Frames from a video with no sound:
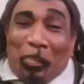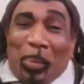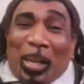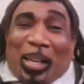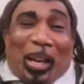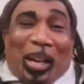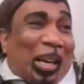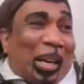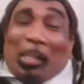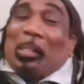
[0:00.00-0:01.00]

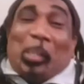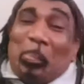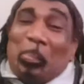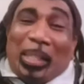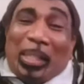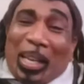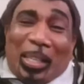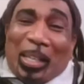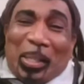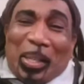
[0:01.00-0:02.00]
because it's something that
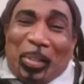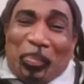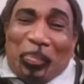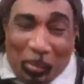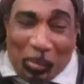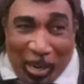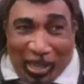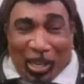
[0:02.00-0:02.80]
God gave me, right?